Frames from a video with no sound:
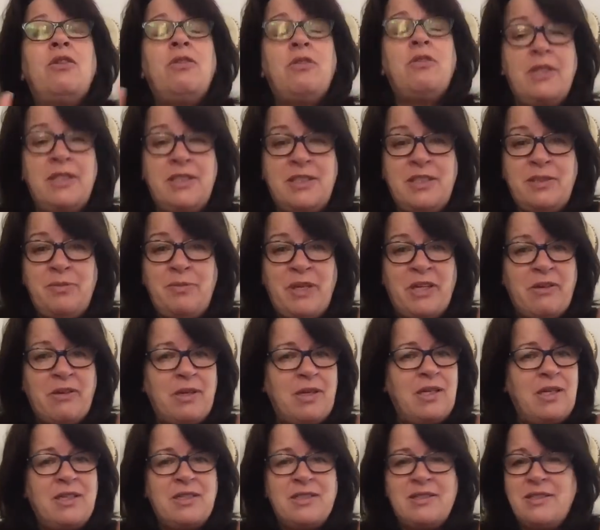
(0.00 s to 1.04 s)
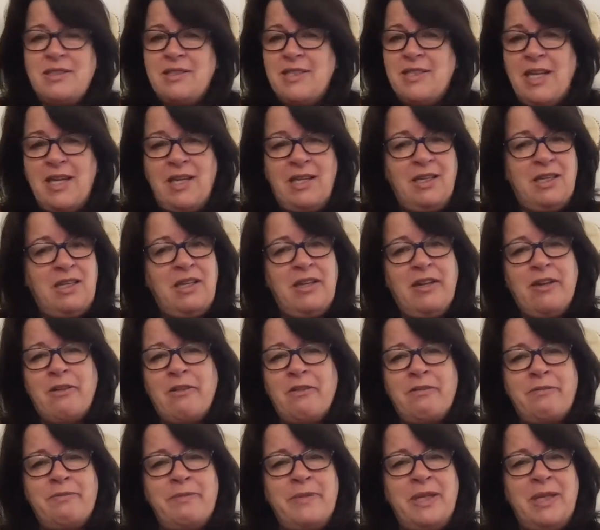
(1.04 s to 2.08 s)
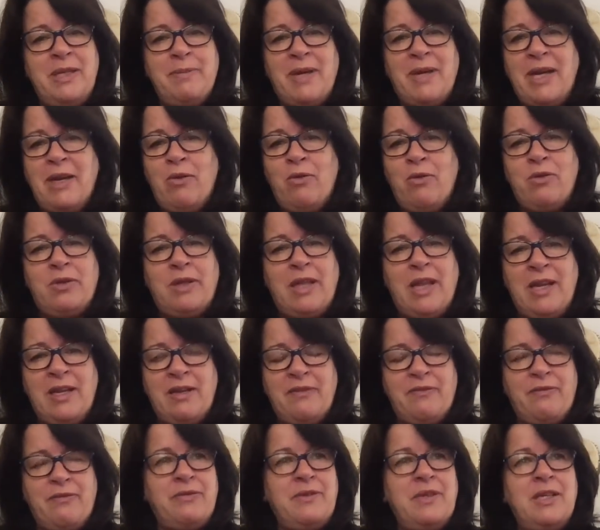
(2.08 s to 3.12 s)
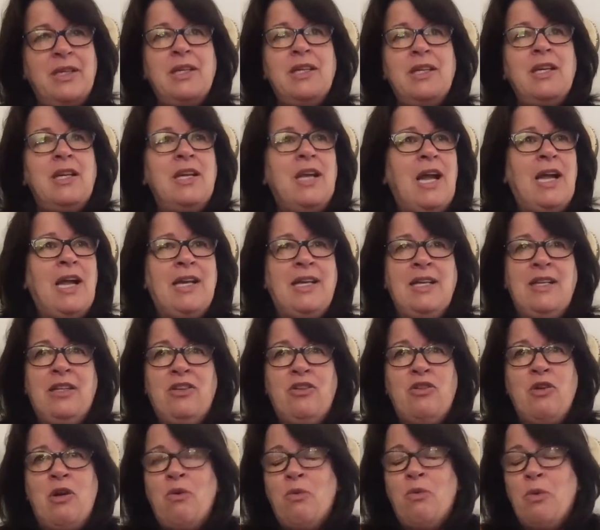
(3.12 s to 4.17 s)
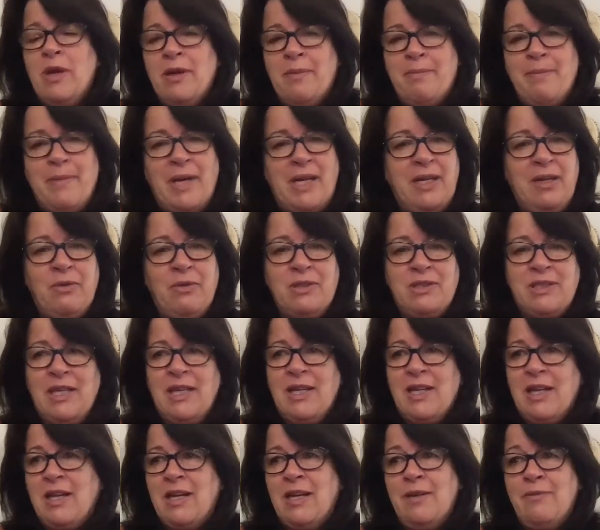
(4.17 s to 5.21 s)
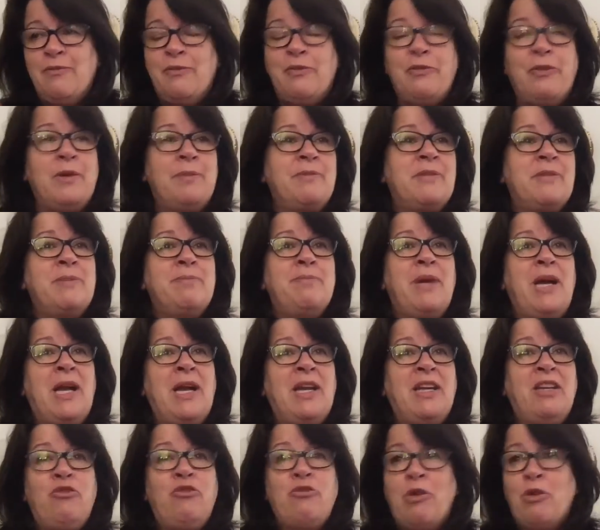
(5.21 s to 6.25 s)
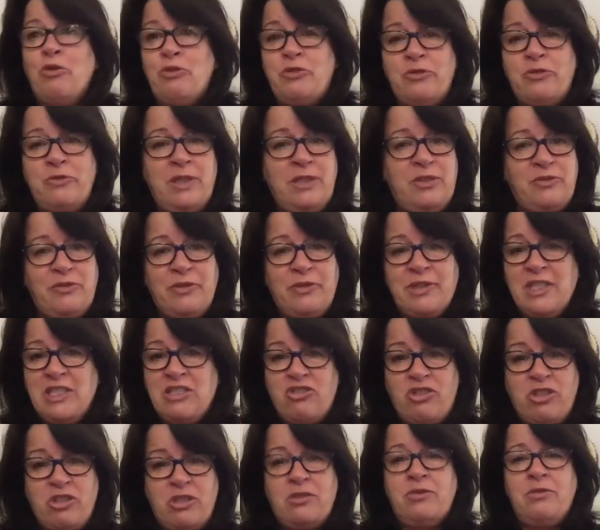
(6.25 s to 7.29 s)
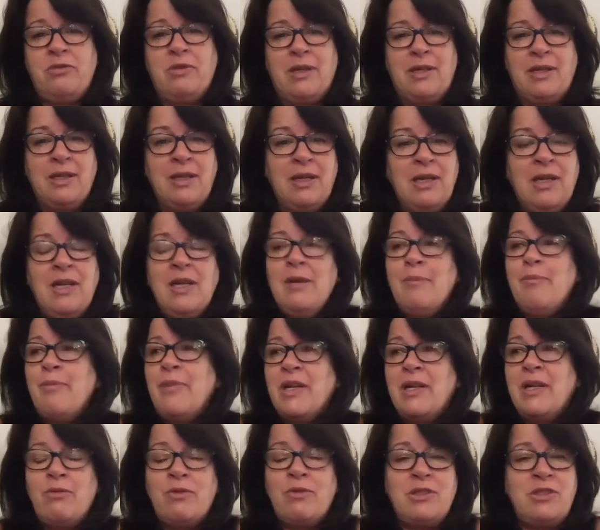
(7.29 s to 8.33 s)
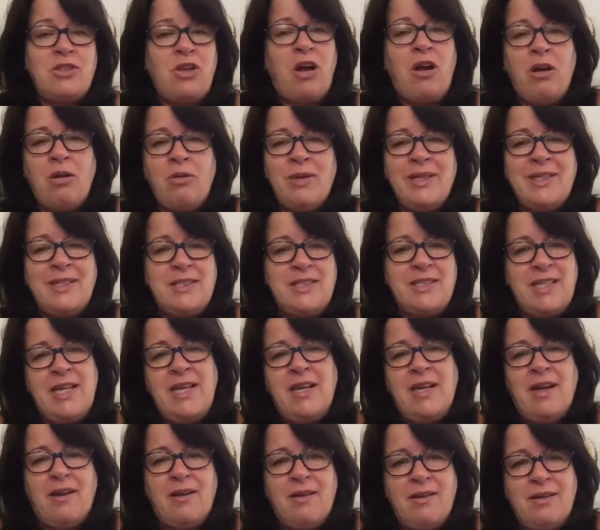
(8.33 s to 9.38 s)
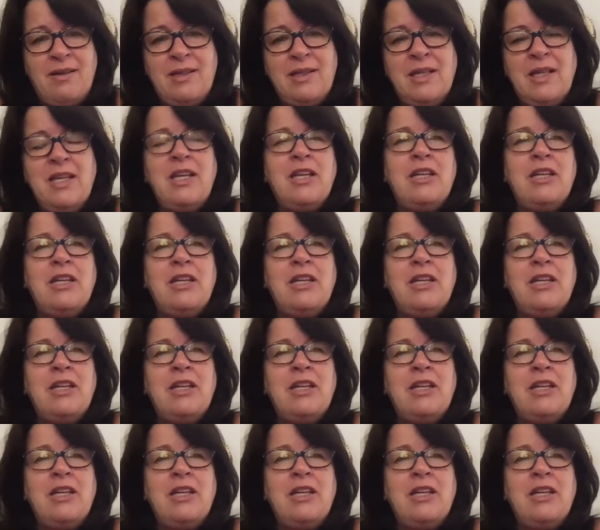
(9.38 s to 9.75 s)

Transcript: the Holy Spirit has taken care of me my whole life. I didn't know where money was going to come from to buy groceries for the children, but it was always there.